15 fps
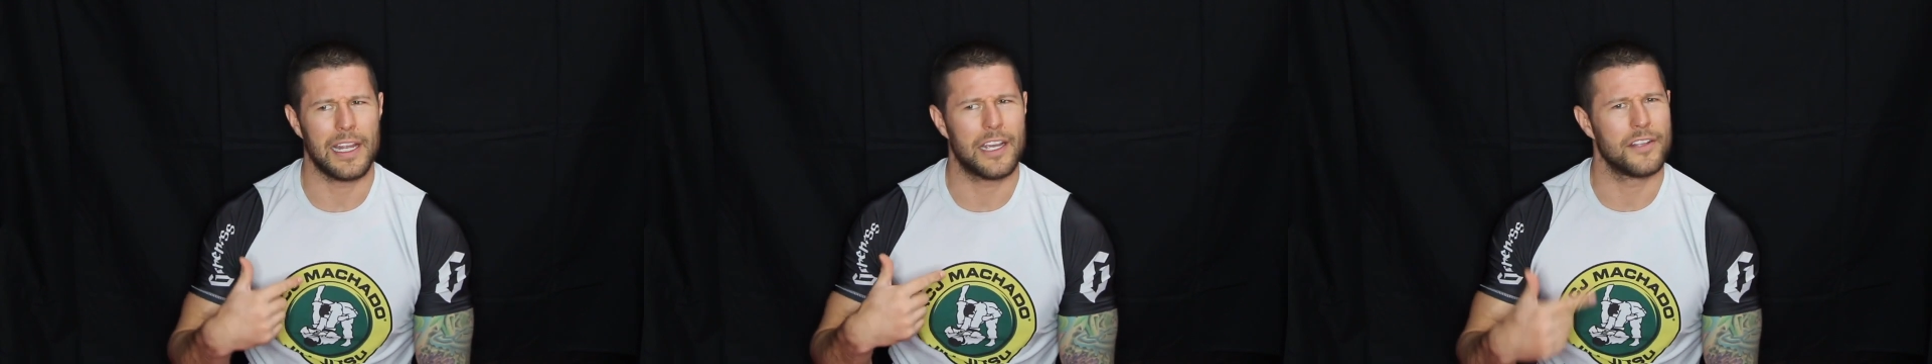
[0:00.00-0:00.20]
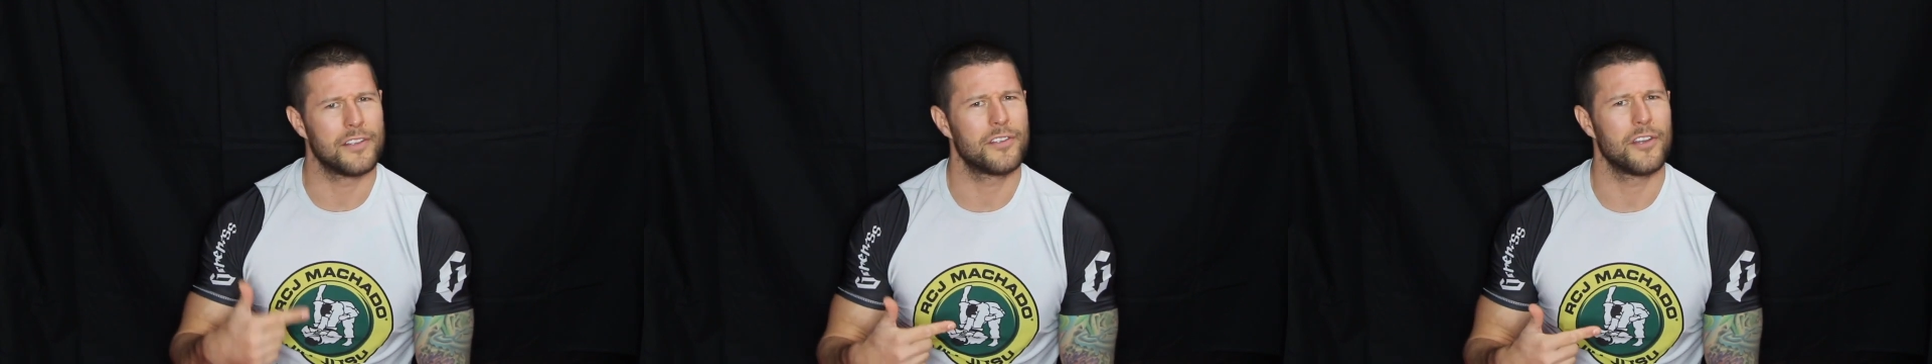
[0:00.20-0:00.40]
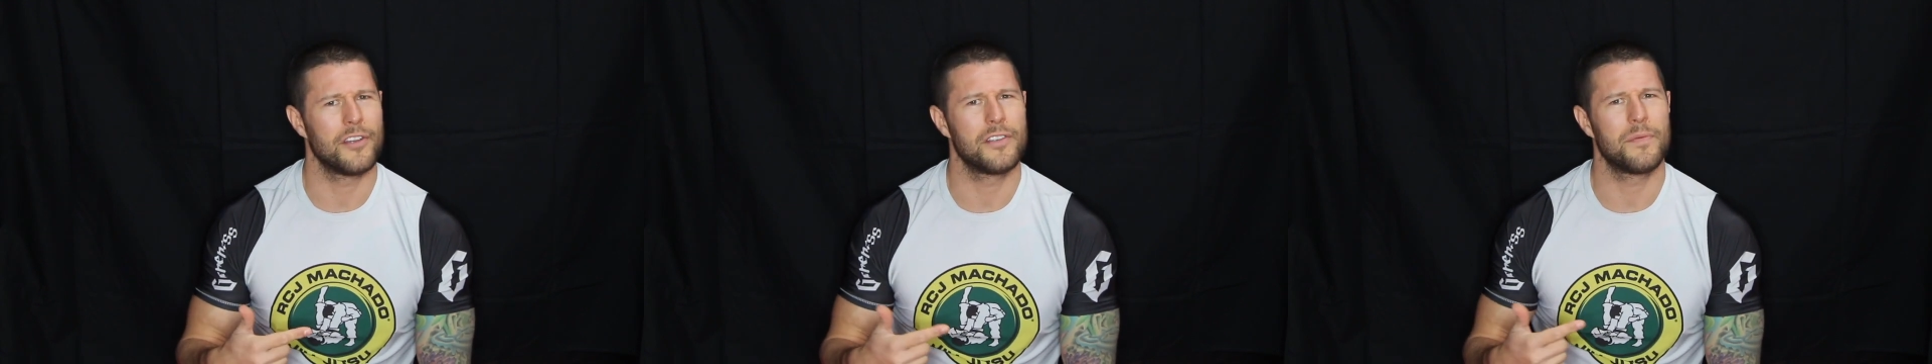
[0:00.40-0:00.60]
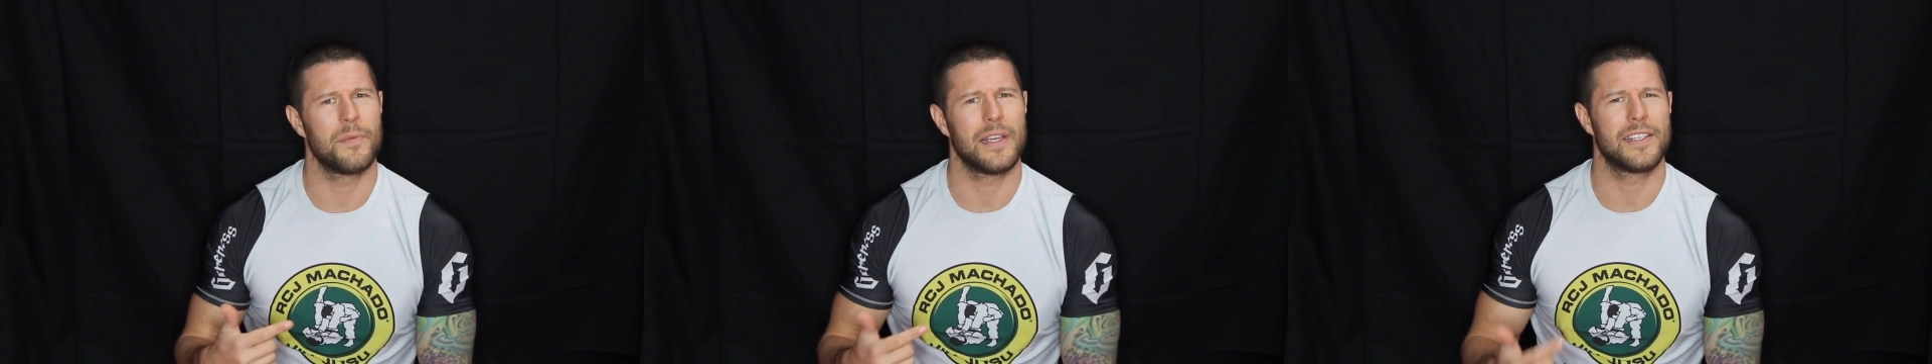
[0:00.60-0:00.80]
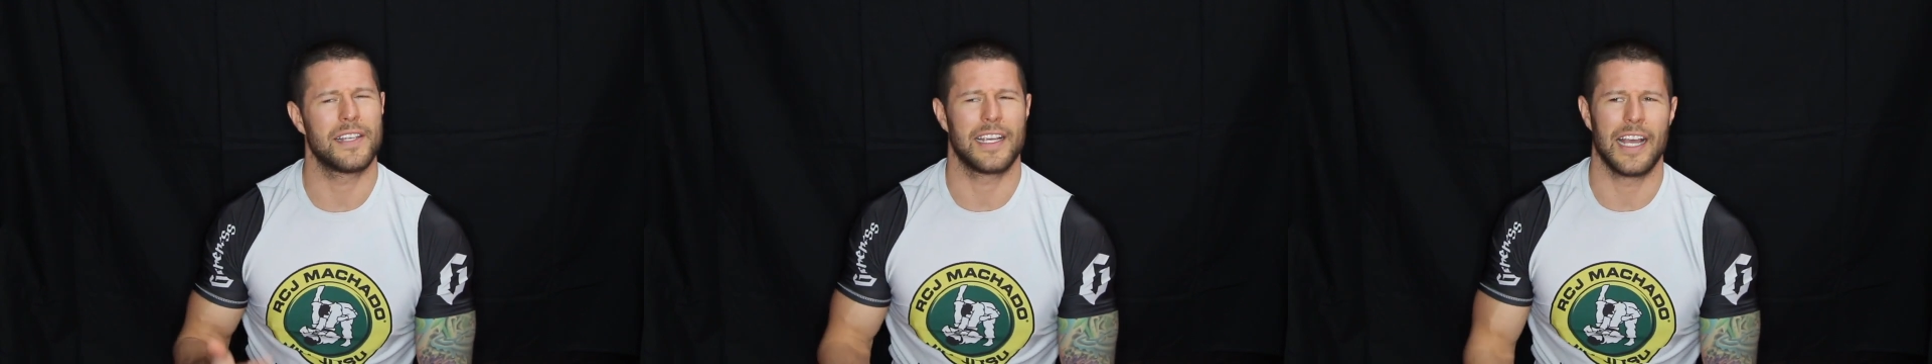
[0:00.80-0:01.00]
concerns
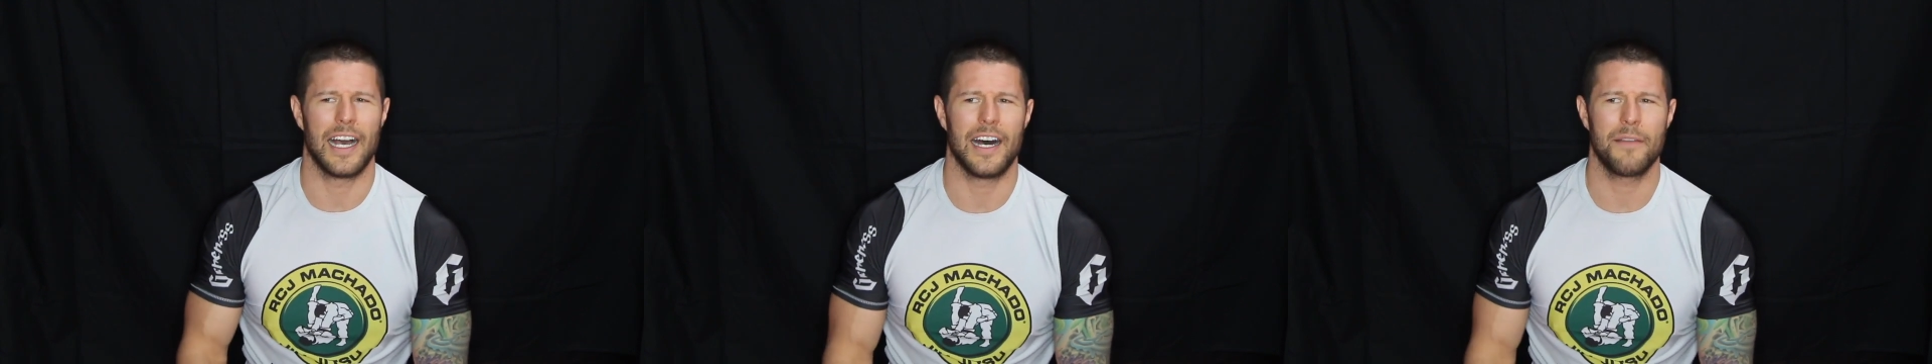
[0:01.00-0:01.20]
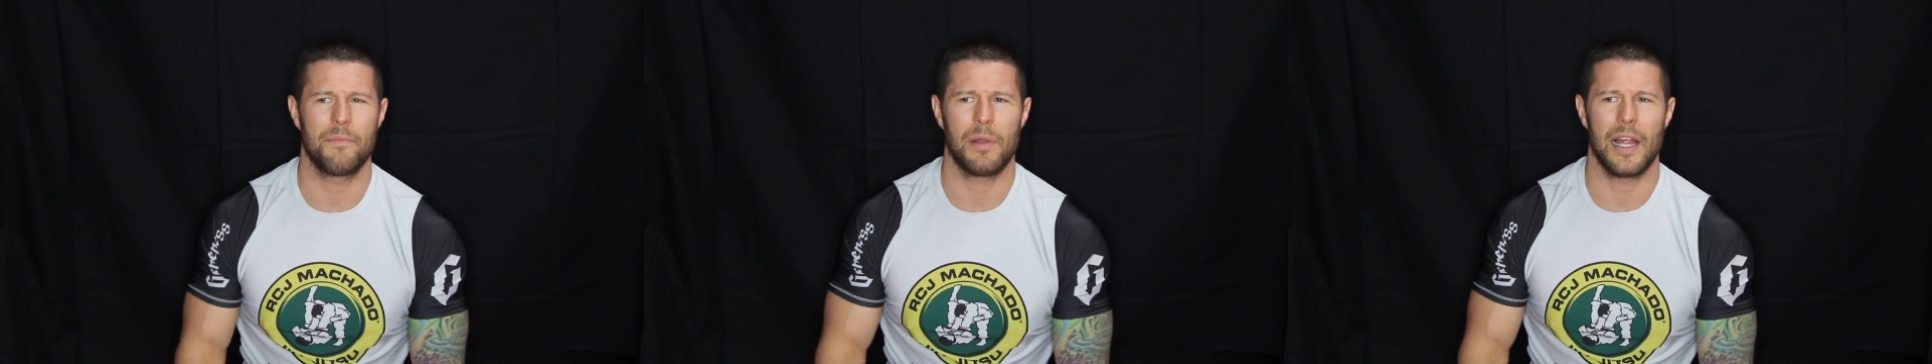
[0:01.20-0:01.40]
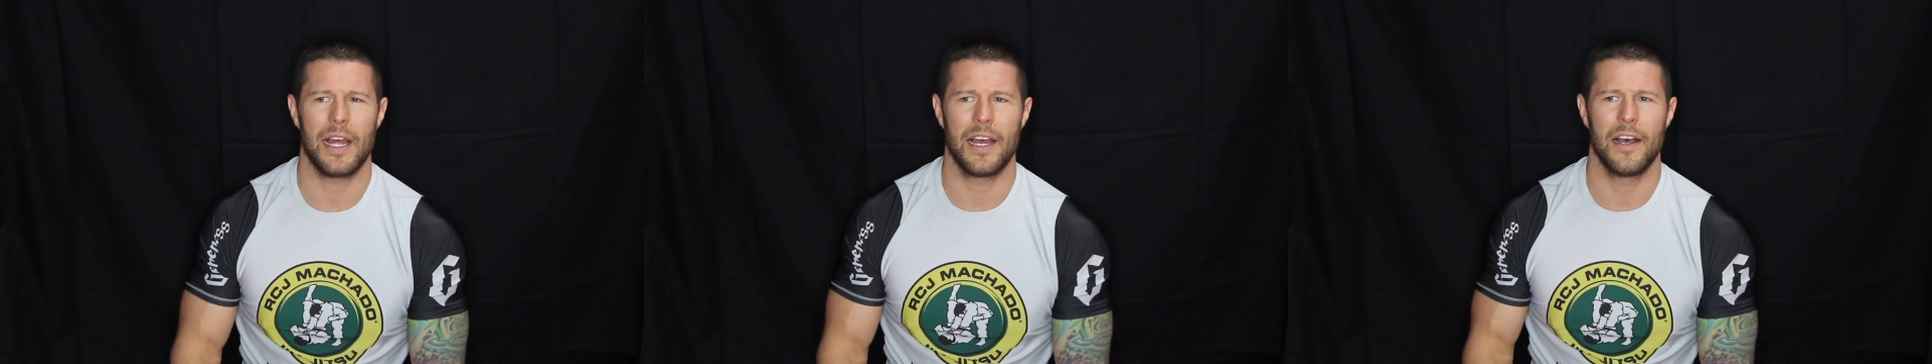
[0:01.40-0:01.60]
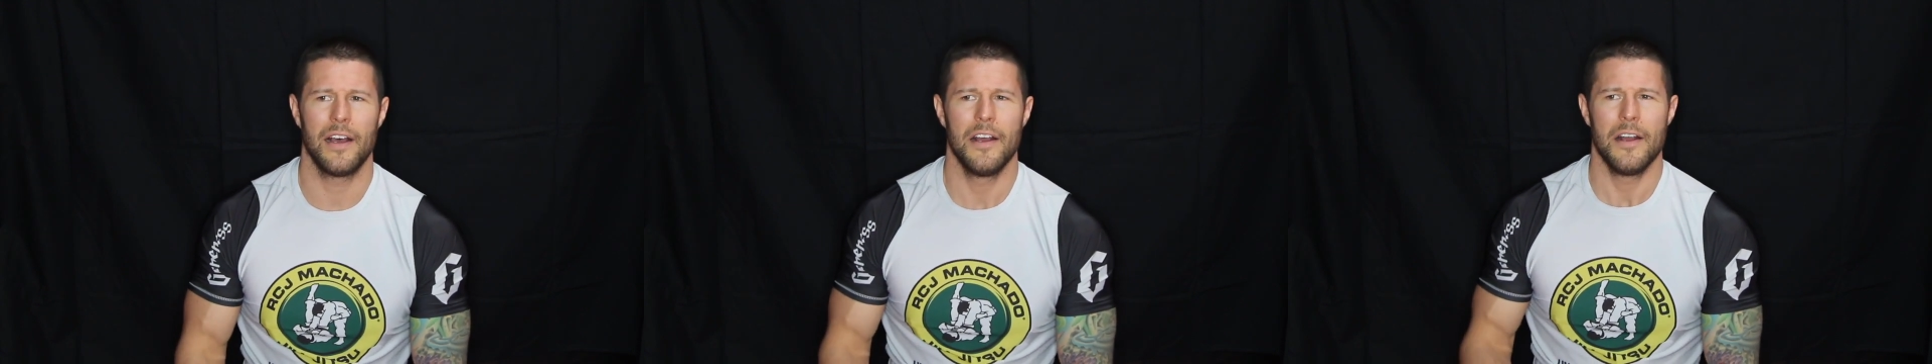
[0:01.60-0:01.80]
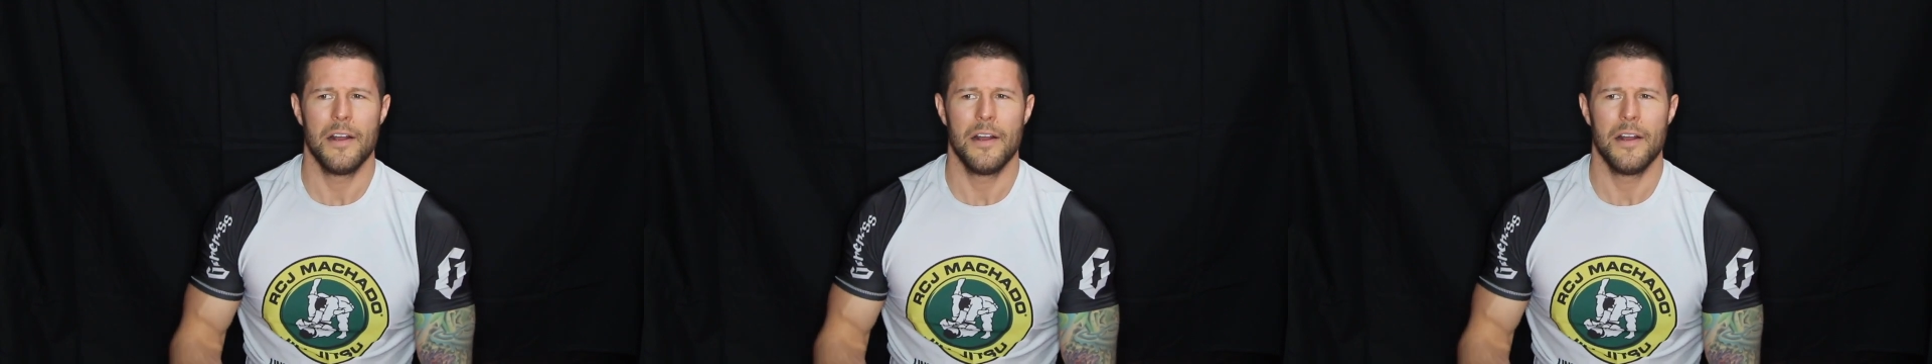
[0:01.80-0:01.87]
me as a guard player.